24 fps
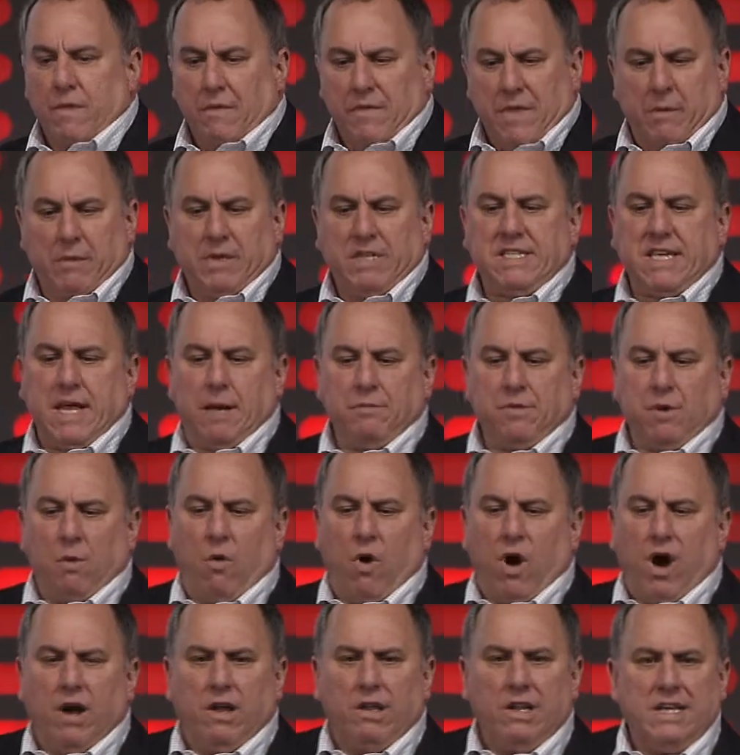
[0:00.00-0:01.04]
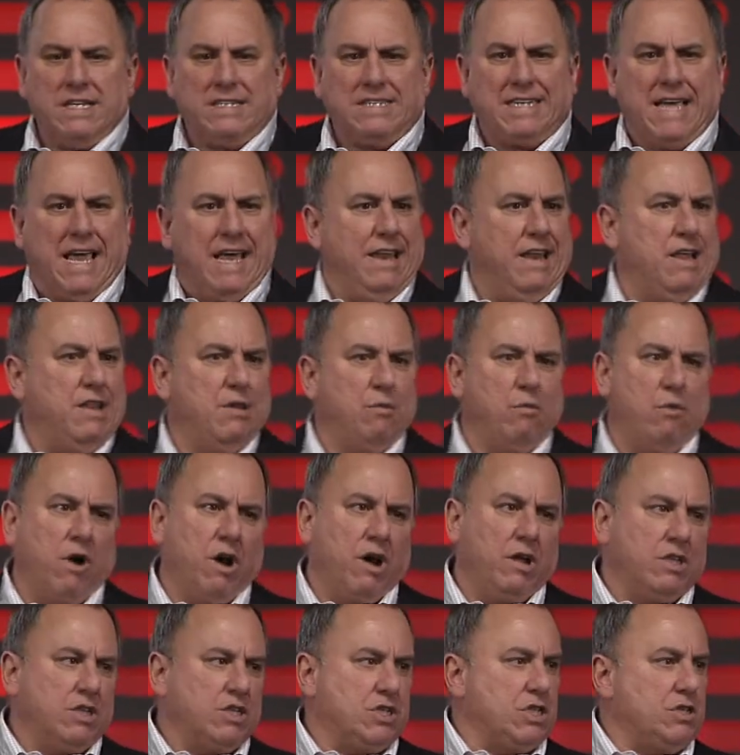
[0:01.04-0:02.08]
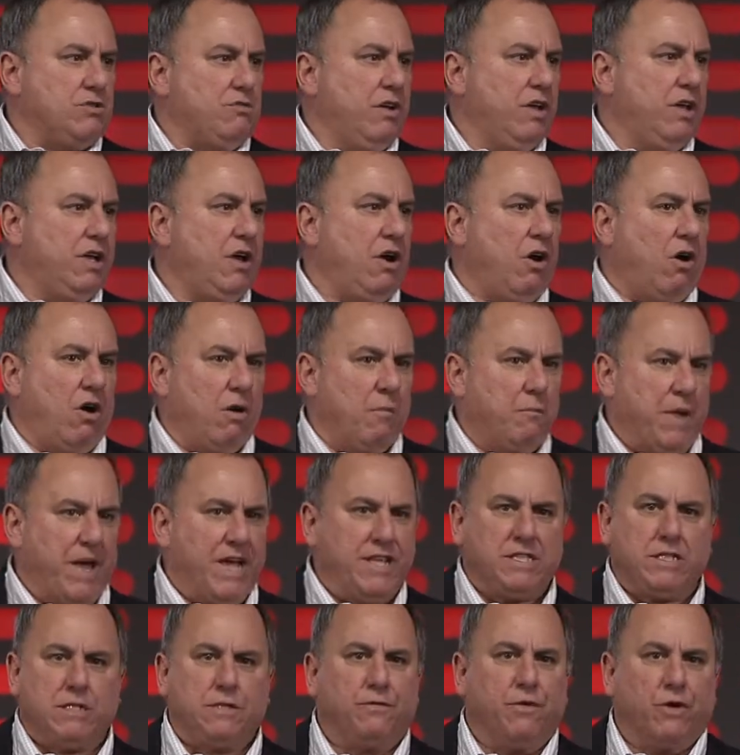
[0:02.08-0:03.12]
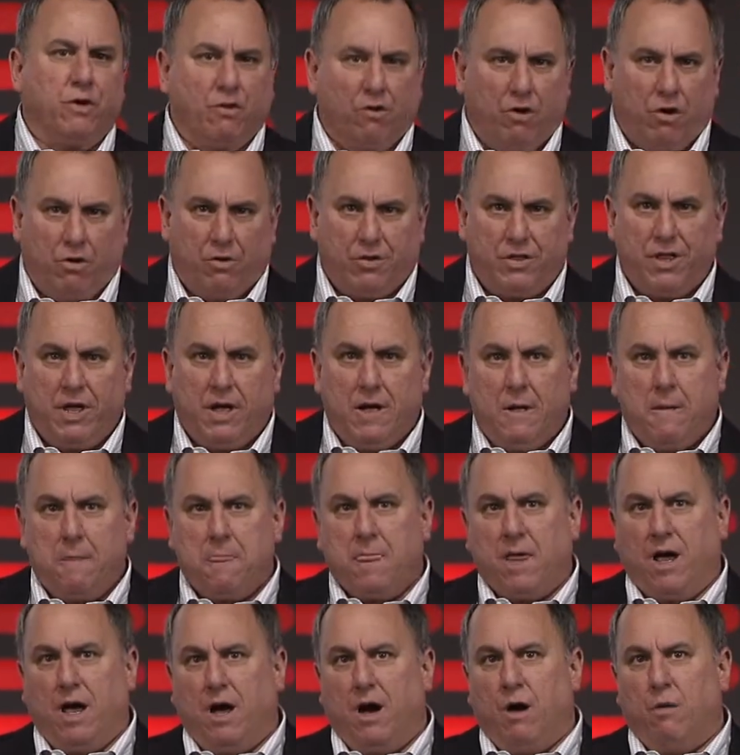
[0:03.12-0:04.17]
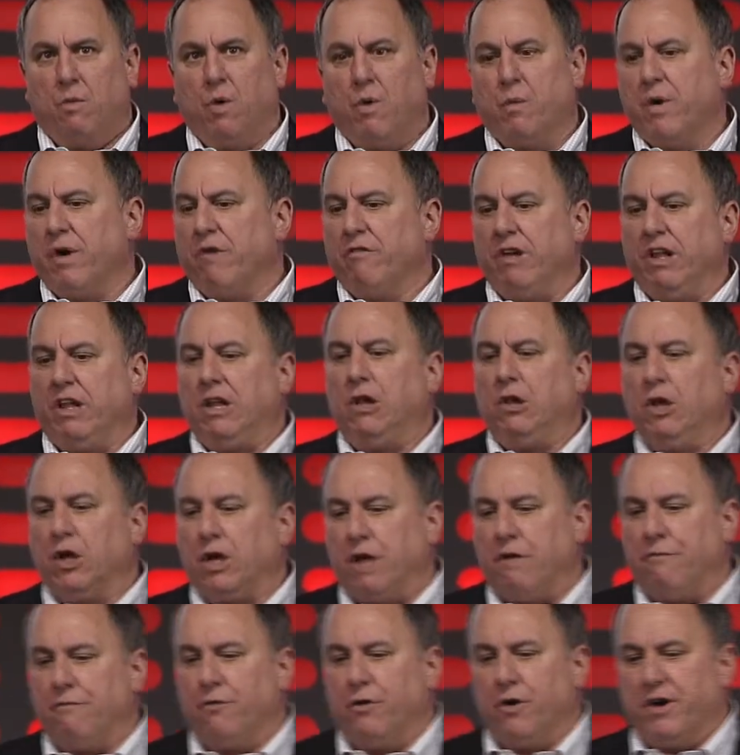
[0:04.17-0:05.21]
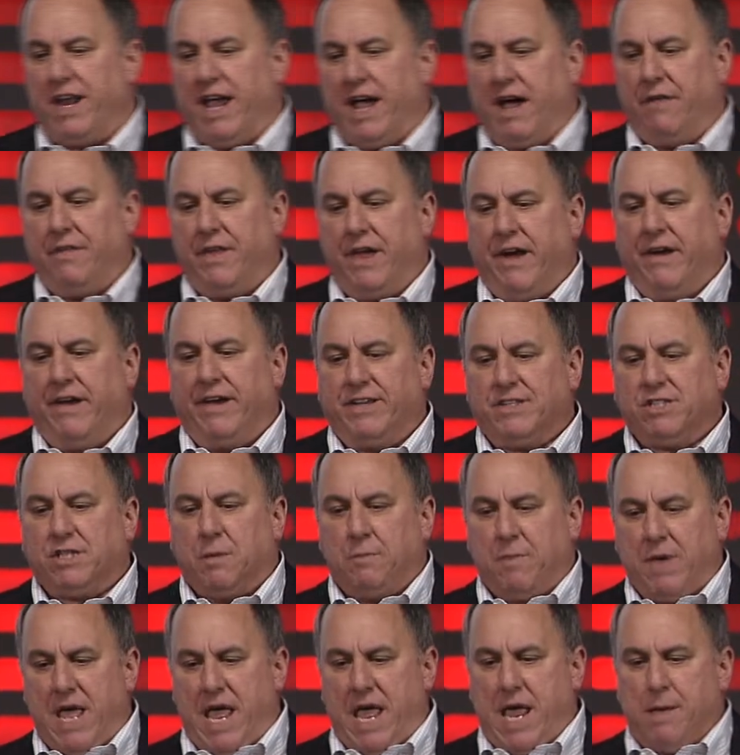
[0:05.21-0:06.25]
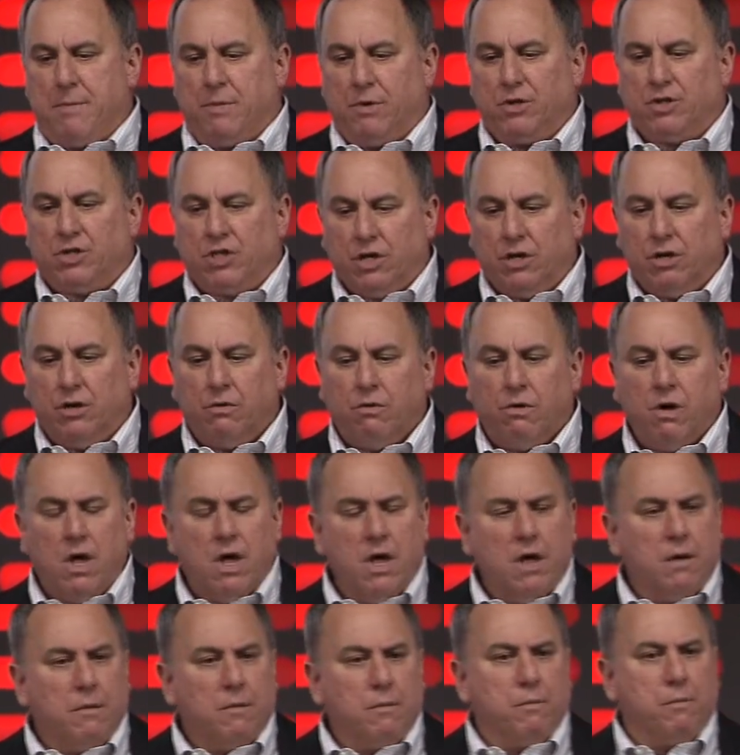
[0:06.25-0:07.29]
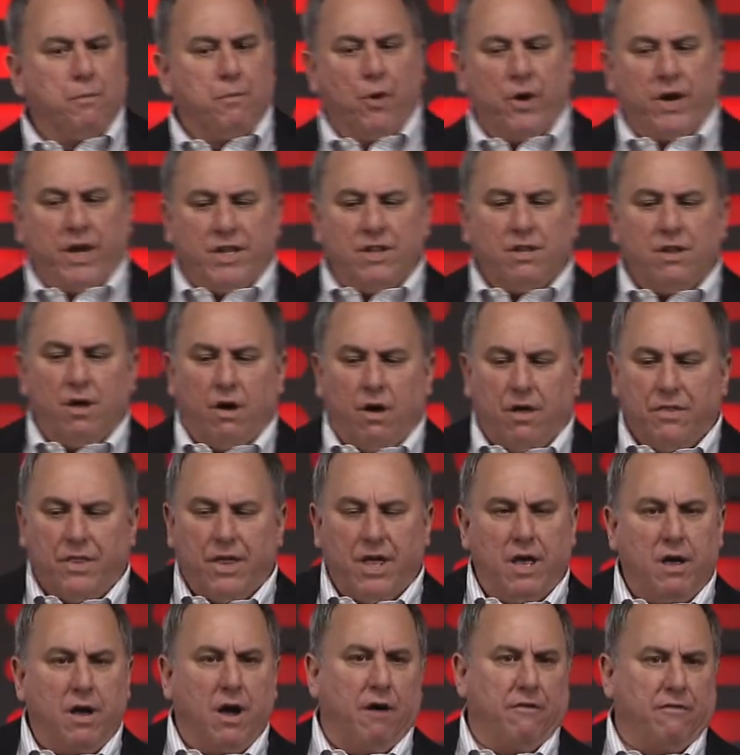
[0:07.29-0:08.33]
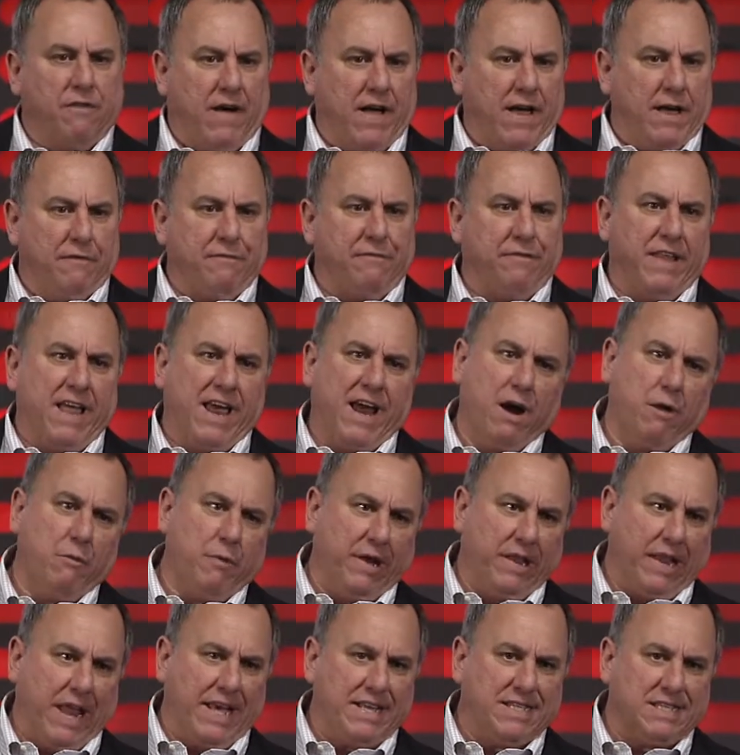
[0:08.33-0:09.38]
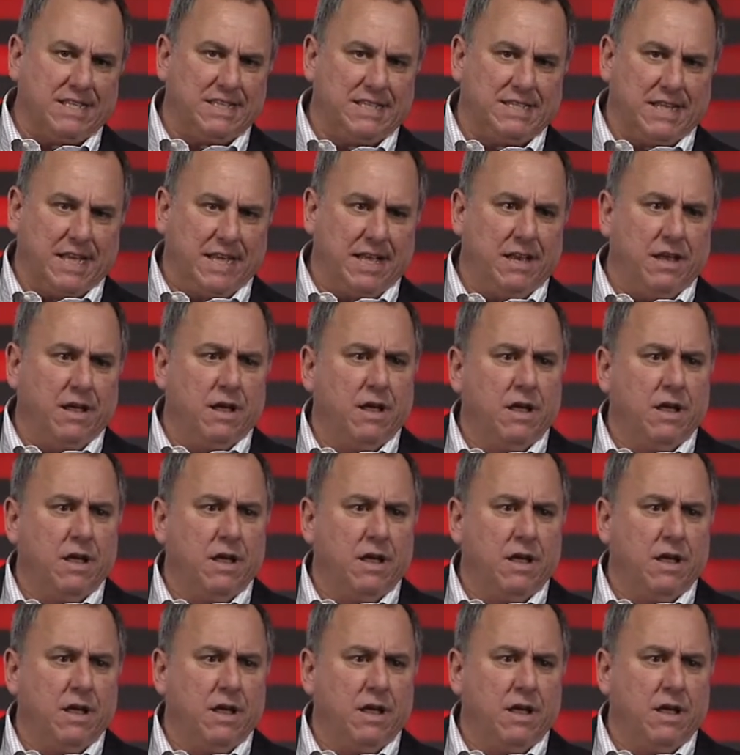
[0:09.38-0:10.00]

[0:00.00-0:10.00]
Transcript: Then we set up the wireless, and then the wireless is really our basis for growth. What we're really looking for down there is to be able to put in the Avaya Flare. We licensed it